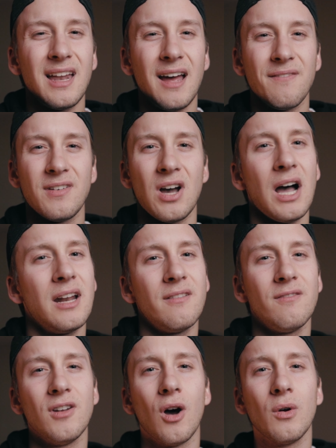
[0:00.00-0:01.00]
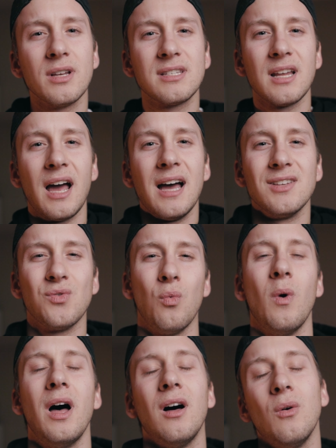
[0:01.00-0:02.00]
I've kind of noticed as
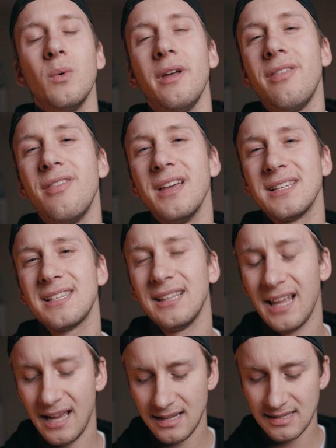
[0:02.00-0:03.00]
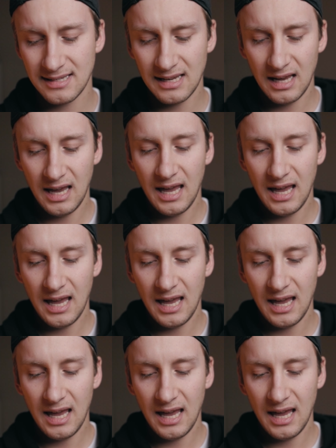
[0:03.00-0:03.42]
well with this lens